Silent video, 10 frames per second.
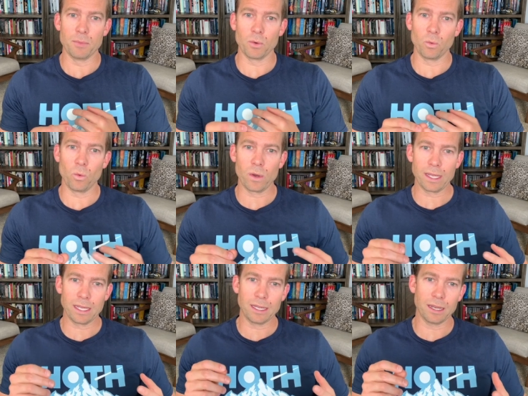
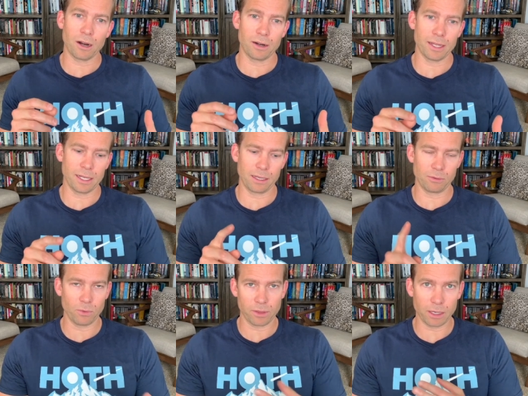We are
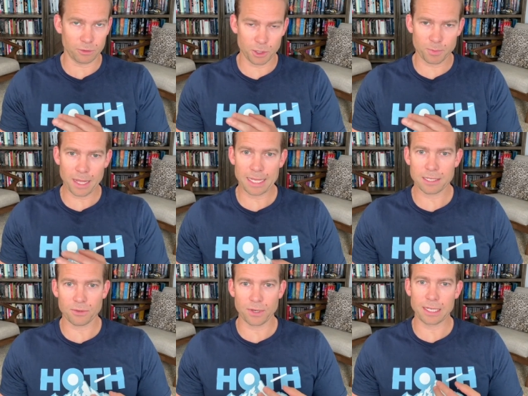hitting with Eldritch
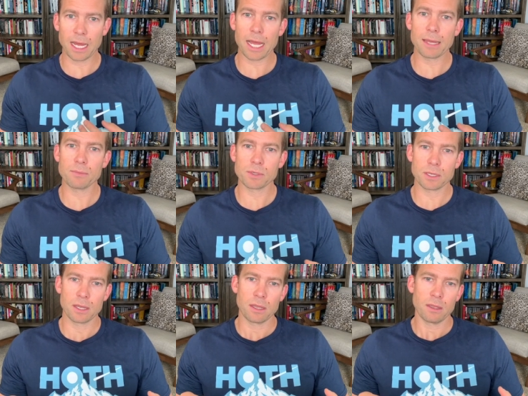Blast 3 times
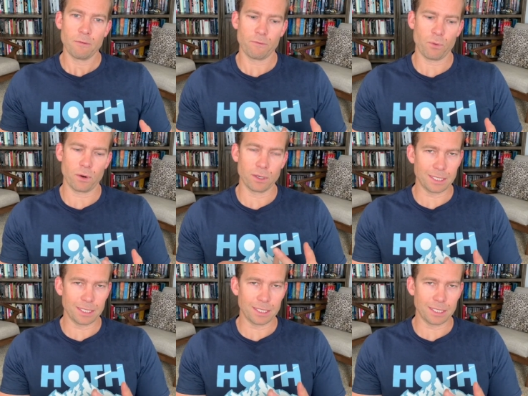for a